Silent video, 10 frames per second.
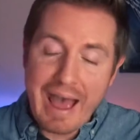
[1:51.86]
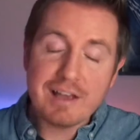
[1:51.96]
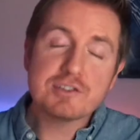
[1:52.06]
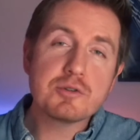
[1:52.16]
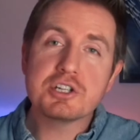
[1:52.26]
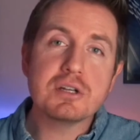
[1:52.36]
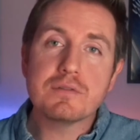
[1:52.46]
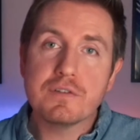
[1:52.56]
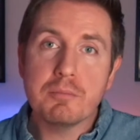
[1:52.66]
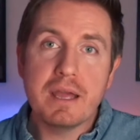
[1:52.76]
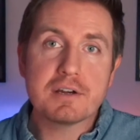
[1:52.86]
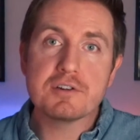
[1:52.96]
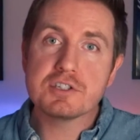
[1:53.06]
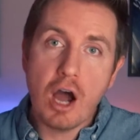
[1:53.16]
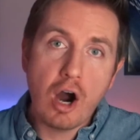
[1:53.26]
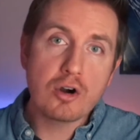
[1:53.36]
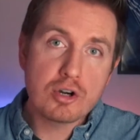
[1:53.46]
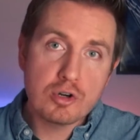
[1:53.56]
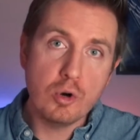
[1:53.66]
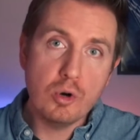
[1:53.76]
As Christian filmmakers, our
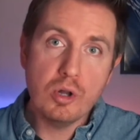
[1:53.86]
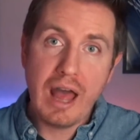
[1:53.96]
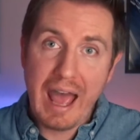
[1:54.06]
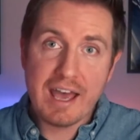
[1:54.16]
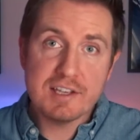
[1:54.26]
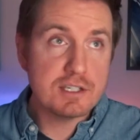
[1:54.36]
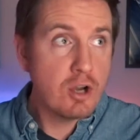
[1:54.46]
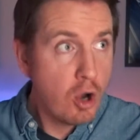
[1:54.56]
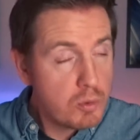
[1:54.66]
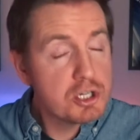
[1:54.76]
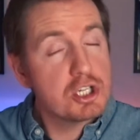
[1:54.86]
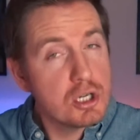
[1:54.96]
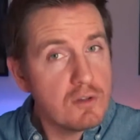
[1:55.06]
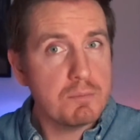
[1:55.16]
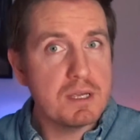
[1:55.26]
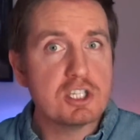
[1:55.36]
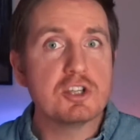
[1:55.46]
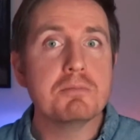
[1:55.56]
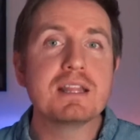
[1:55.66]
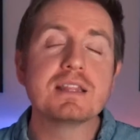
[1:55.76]
goal has and always should have been
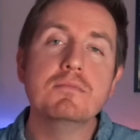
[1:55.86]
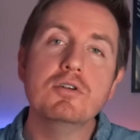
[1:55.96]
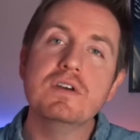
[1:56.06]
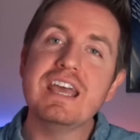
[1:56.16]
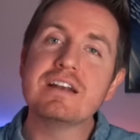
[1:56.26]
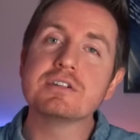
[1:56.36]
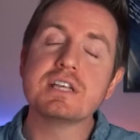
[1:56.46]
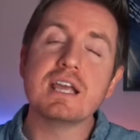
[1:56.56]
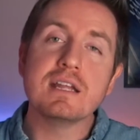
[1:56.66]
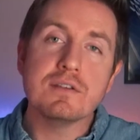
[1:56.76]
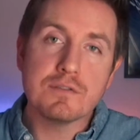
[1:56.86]
to make the movie entertaining